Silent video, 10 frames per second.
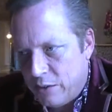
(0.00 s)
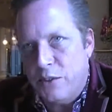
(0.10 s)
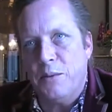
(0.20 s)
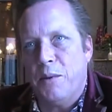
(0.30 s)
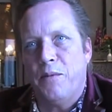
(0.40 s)

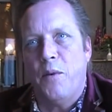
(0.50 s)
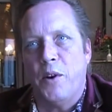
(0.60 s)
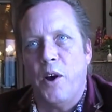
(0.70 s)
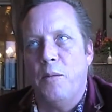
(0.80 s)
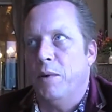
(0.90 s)
two
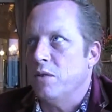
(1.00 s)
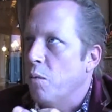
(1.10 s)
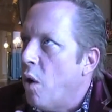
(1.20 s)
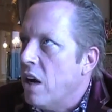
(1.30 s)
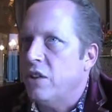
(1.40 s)
before it opens,
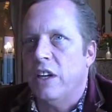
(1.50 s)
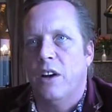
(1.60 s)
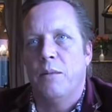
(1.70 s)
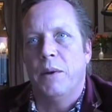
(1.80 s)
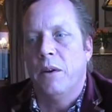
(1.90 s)
watching it
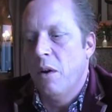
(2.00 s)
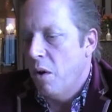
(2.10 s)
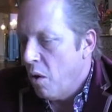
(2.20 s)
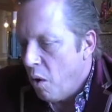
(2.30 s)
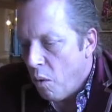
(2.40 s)
open,
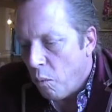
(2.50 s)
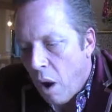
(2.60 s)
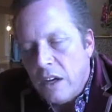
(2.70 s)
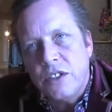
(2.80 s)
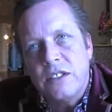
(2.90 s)

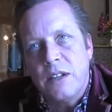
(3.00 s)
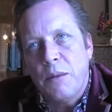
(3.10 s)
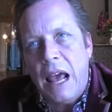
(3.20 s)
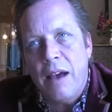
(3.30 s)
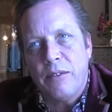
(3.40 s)
watching
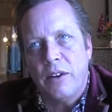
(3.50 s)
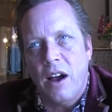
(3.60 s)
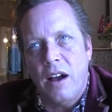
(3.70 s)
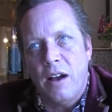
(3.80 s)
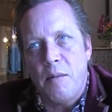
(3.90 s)
someone have their
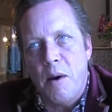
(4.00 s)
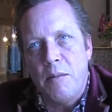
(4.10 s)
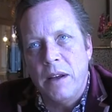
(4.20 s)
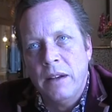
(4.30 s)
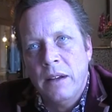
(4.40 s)
aha
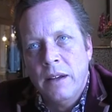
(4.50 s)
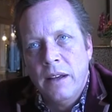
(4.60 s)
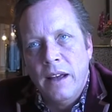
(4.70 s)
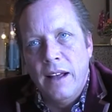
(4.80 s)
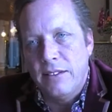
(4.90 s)
moment.
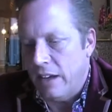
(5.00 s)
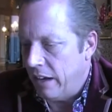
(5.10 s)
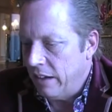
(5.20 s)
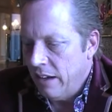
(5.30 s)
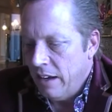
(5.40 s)
It's
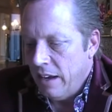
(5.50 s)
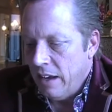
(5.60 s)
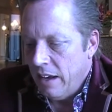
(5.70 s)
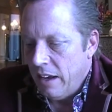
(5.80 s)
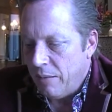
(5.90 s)
like,
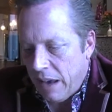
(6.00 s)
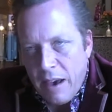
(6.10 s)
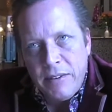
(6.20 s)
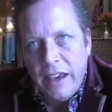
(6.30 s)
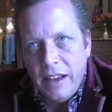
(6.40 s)
if you
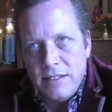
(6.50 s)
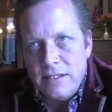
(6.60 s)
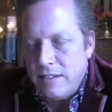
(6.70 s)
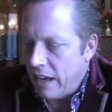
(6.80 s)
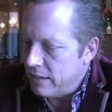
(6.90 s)
have
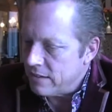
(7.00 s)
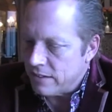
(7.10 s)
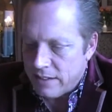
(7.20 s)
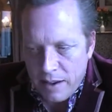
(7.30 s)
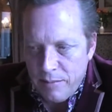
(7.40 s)
kids, it's the
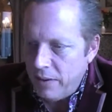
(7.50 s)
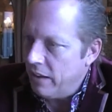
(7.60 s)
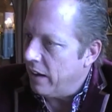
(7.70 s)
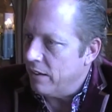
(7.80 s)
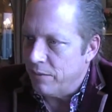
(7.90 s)
same
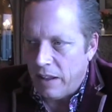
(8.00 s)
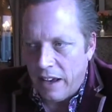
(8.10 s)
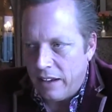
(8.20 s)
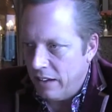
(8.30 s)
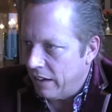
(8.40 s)
feeling of
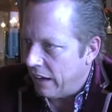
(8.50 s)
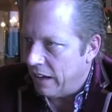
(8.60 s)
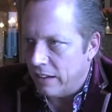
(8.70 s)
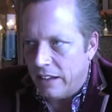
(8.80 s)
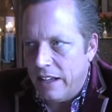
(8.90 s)
like
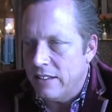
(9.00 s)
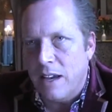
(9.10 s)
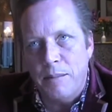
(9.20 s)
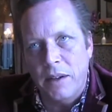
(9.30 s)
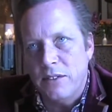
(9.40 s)
getting the kids
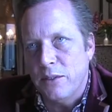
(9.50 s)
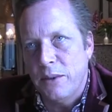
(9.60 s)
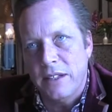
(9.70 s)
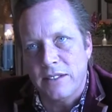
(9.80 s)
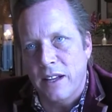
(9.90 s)
up on two
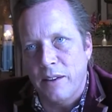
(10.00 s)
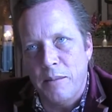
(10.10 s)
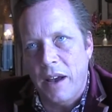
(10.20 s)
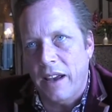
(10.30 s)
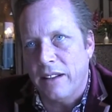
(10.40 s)
wheels on their
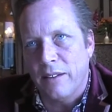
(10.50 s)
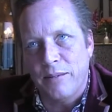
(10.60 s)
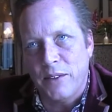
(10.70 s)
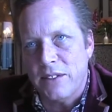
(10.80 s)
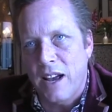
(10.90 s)
bike, and the
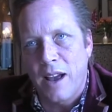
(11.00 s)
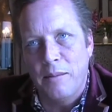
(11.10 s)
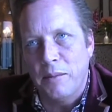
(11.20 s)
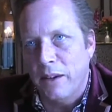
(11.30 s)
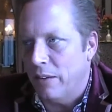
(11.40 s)
first
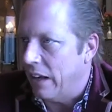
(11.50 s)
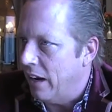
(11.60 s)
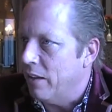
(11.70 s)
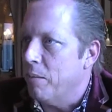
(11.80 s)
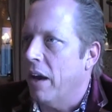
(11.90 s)
time, they
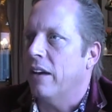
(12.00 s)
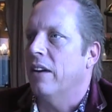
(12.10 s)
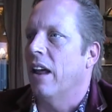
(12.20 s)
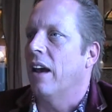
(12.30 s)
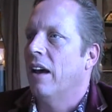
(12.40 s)
get on the bike,
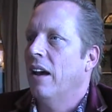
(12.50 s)
you're like,